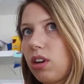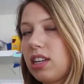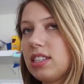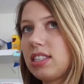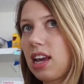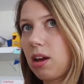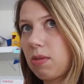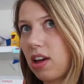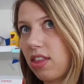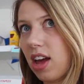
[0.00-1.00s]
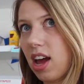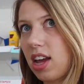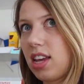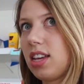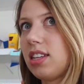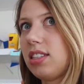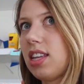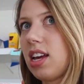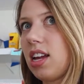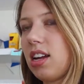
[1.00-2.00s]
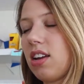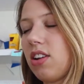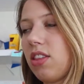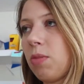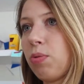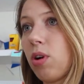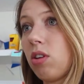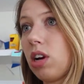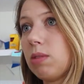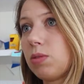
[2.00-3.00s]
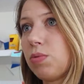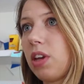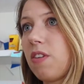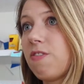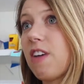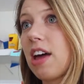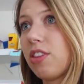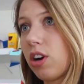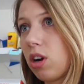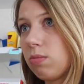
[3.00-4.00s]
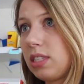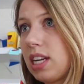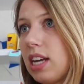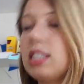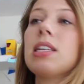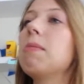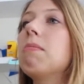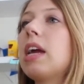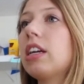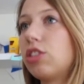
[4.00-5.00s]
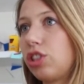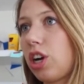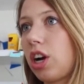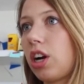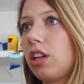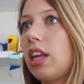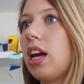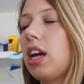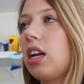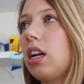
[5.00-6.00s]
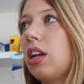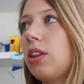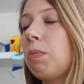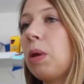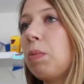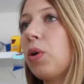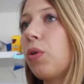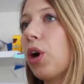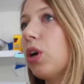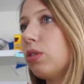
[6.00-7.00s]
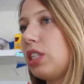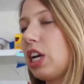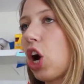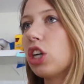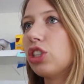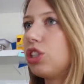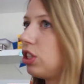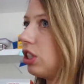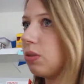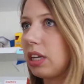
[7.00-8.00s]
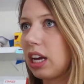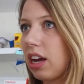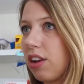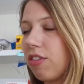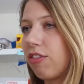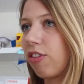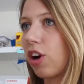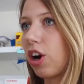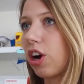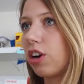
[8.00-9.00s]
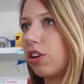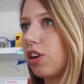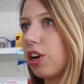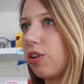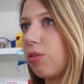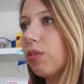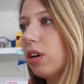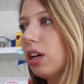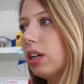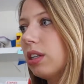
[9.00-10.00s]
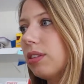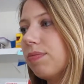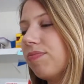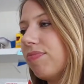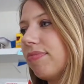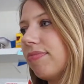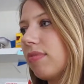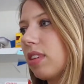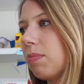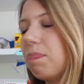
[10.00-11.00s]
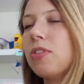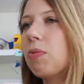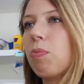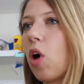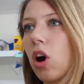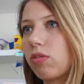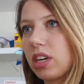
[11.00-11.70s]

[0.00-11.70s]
can say about that is that the programs really vet their homestays. They make sure that the people who are hosting aren't just doing it for, you know, the wrong